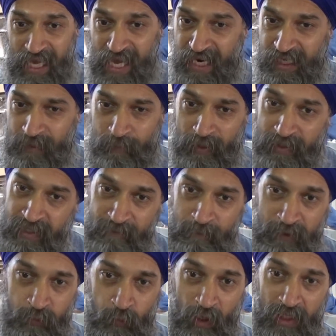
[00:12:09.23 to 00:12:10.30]
anybody
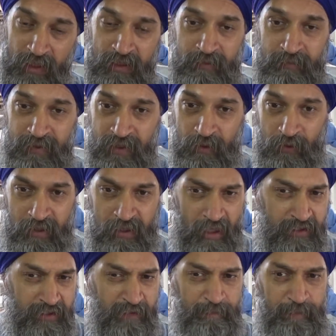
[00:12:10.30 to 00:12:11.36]
never is welcome,
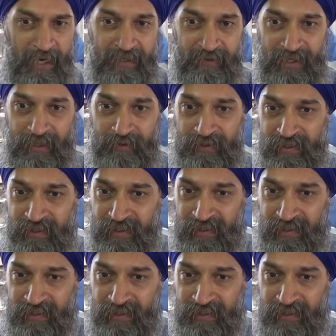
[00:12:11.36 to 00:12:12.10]
regardless of background